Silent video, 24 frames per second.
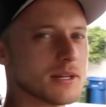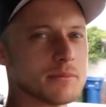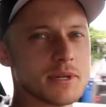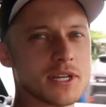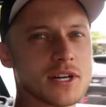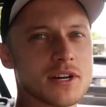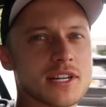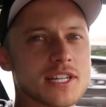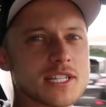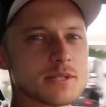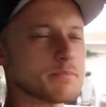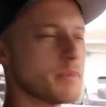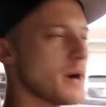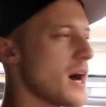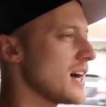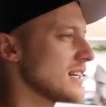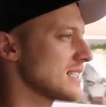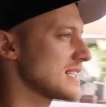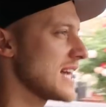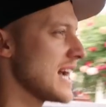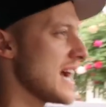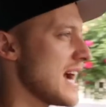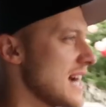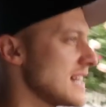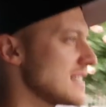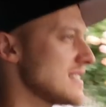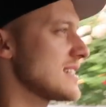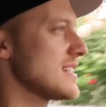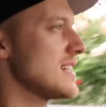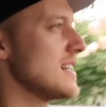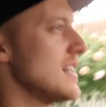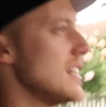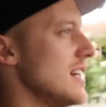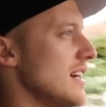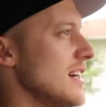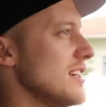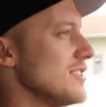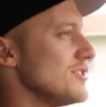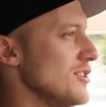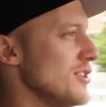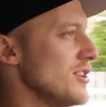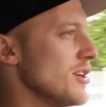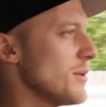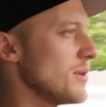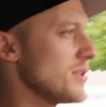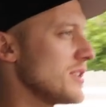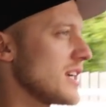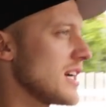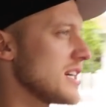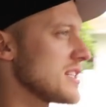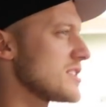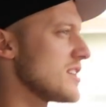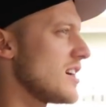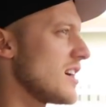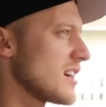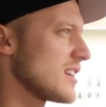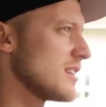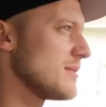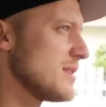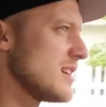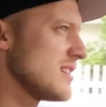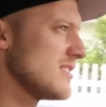going to be on his podcast. Do you know what you guys are talking